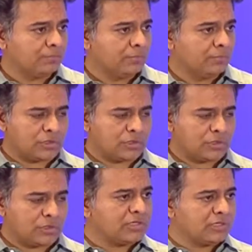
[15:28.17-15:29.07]
This is
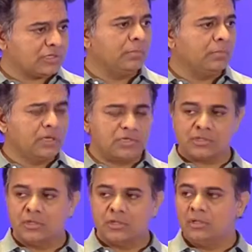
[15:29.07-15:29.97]
not some minister
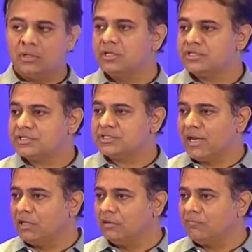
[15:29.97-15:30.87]
standing
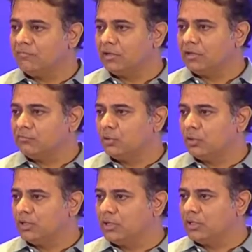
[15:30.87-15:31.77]
in front of you and
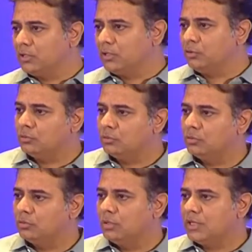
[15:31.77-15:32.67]
giving you
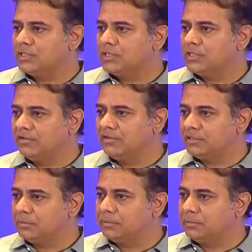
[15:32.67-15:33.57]
his elevator
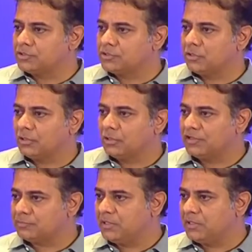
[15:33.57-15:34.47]
pitch or
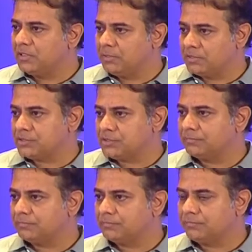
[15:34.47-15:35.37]
investment pitch.
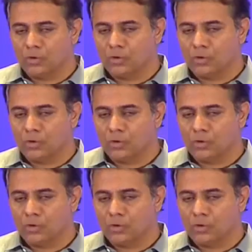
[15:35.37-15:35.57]
No.